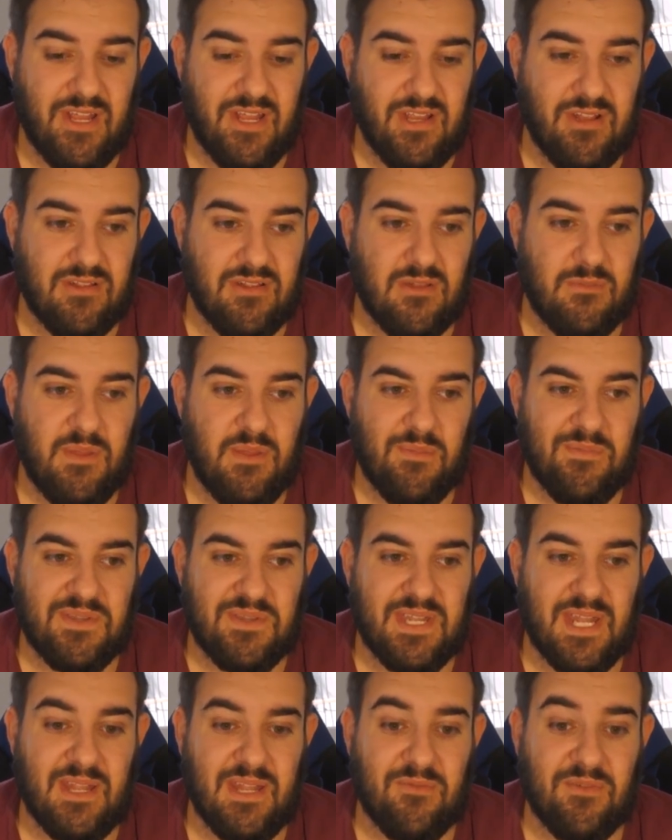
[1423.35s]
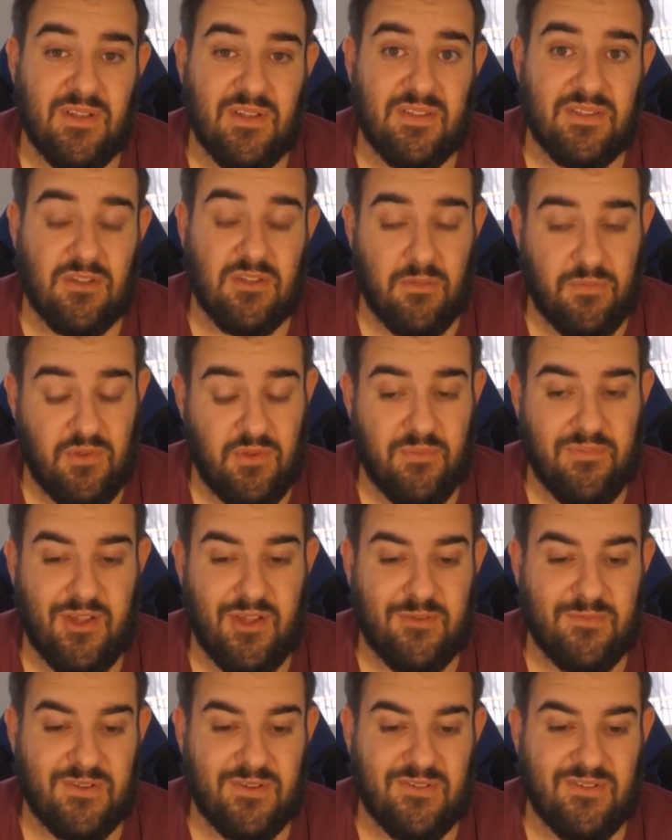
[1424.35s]
You got a lot of people saying they want to stop doing
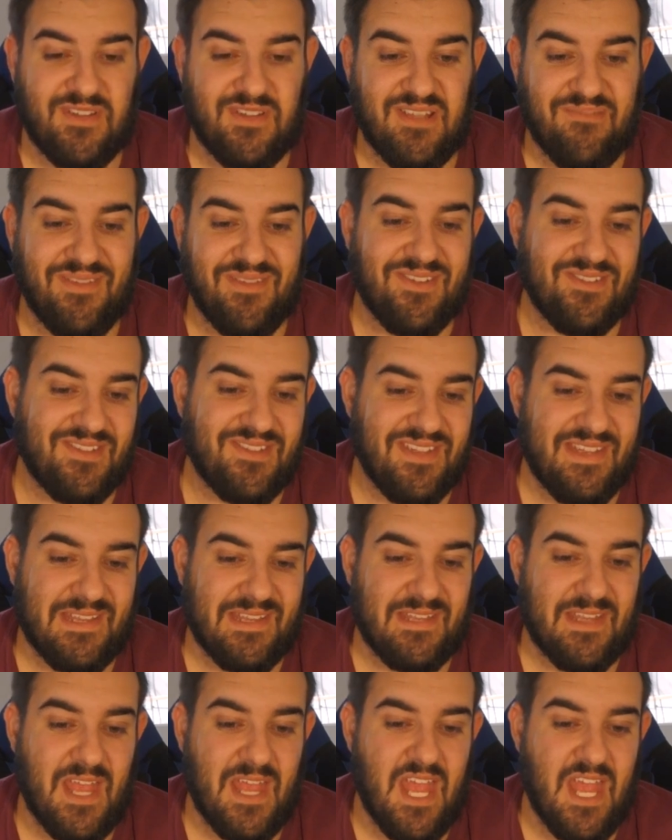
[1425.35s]
Pokemon content because of this,